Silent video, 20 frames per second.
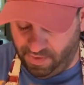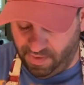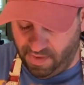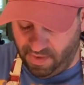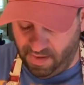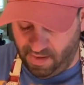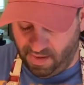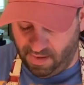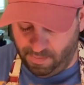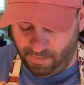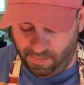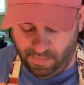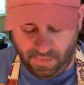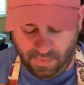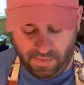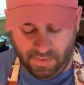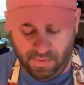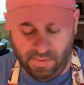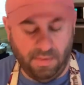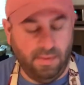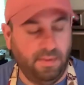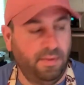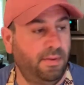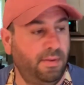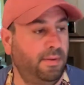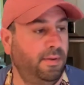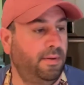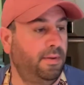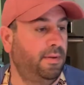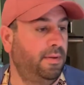them
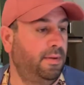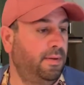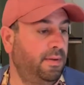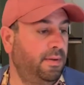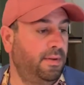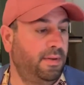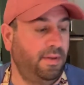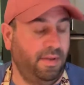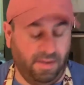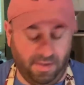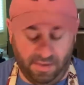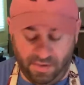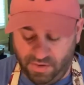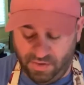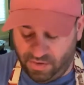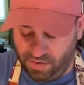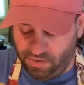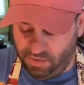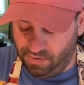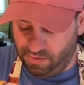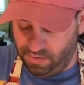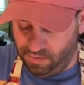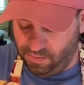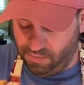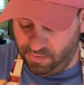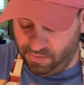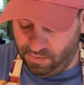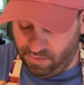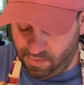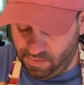
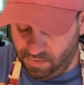into